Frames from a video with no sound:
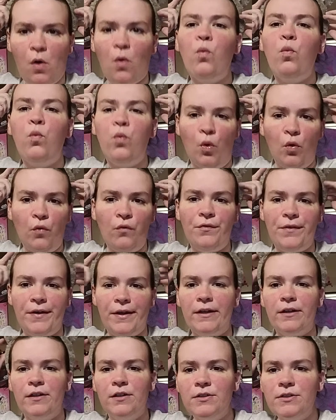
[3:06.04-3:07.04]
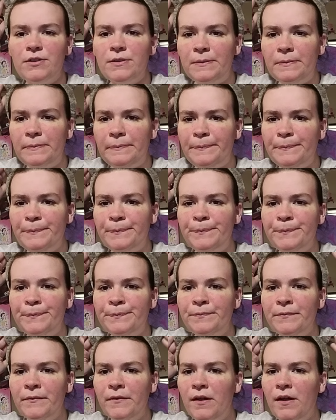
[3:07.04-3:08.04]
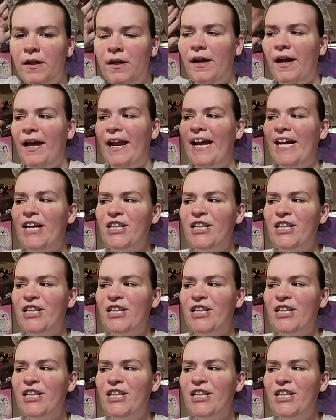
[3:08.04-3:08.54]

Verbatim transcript: Wolf ears. I